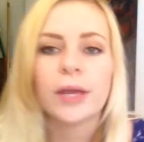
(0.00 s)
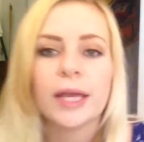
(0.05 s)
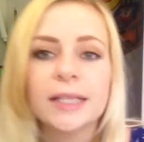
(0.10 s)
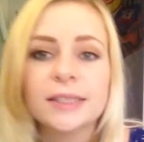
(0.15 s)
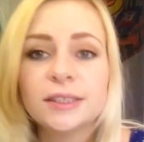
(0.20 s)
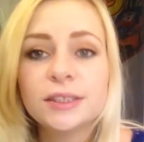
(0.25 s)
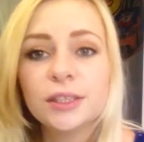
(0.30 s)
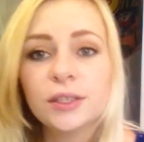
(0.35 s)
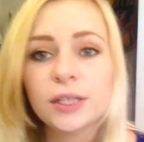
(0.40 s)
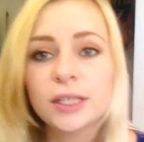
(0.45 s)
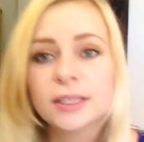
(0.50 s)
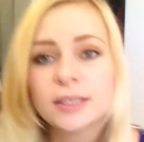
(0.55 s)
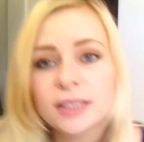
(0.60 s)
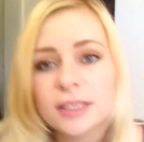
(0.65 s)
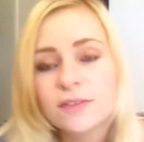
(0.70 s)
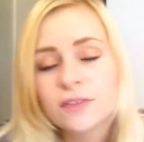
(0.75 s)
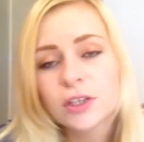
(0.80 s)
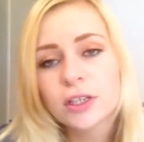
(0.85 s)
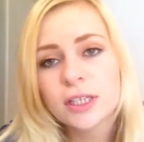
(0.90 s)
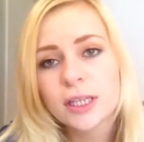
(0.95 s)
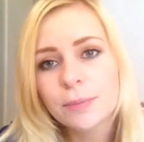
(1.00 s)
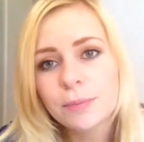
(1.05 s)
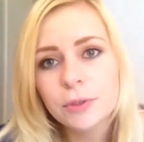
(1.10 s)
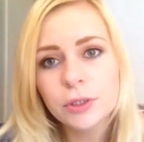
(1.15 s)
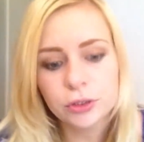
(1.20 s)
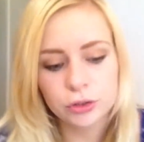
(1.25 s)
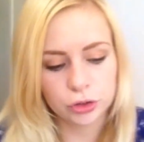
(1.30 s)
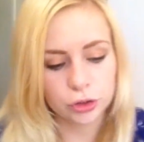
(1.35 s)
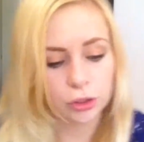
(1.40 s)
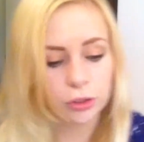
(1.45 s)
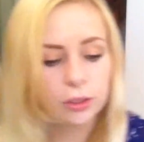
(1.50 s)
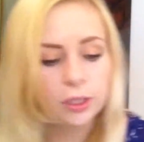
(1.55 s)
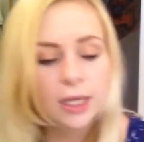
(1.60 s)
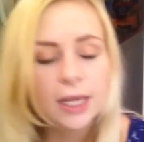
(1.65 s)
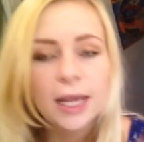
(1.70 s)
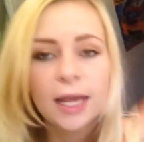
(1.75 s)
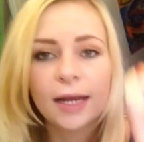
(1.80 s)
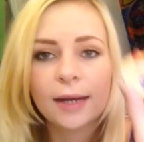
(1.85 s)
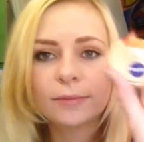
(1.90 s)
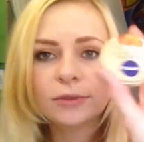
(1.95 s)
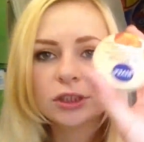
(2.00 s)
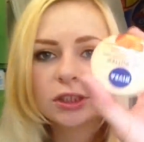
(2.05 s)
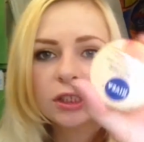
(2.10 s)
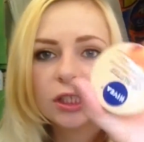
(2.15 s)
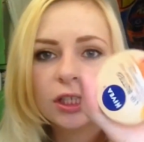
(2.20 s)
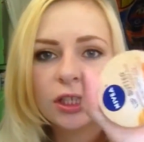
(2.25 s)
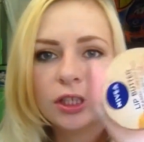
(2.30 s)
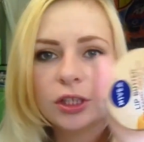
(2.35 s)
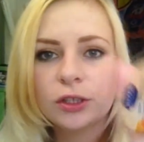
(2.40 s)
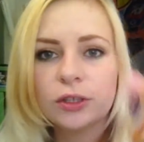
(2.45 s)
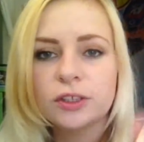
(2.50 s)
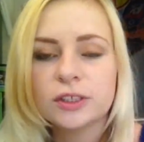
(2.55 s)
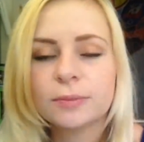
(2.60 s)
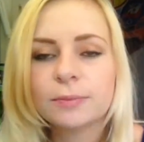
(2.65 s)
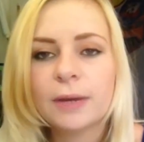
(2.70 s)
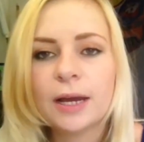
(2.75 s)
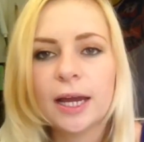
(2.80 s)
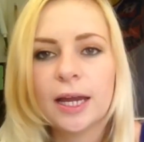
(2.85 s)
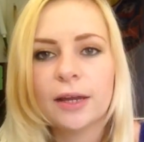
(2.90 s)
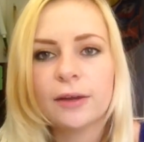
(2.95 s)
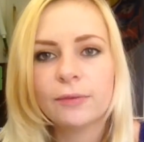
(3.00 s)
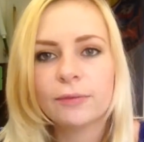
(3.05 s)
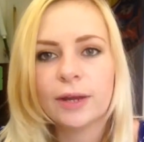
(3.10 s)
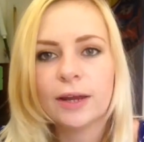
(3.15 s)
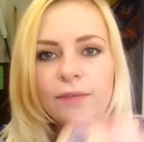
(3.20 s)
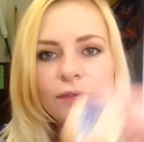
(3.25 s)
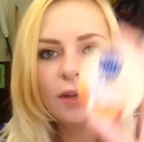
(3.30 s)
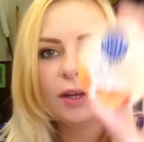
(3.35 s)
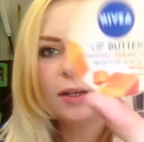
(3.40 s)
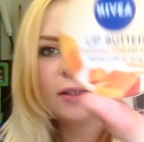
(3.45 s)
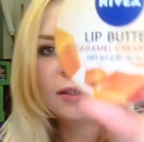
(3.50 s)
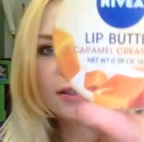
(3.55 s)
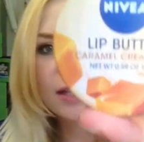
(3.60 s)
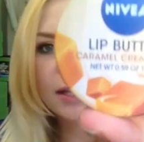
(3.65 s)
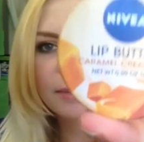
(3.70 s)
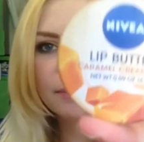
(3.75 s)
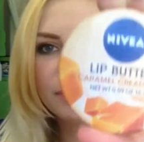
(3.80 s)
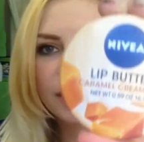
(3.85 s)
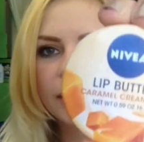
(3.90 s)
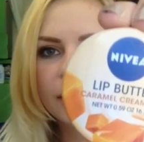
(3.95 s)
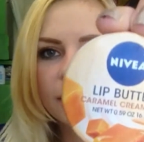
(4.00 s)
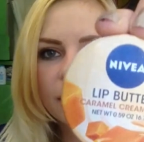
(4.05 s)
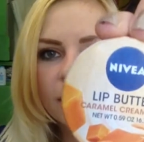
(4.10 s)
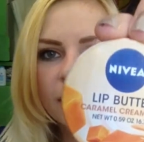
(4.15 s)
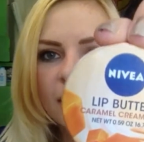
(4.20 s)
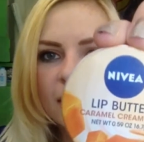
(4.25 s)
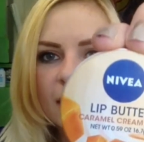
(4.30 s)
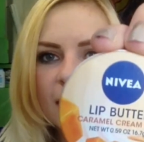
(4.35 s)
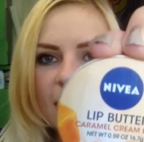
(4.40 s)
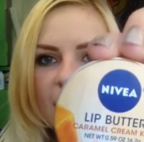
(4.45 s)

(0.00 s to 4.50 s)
Okay, so you can leave your lip neutral, and I'm just going to use my Revlon lip butter,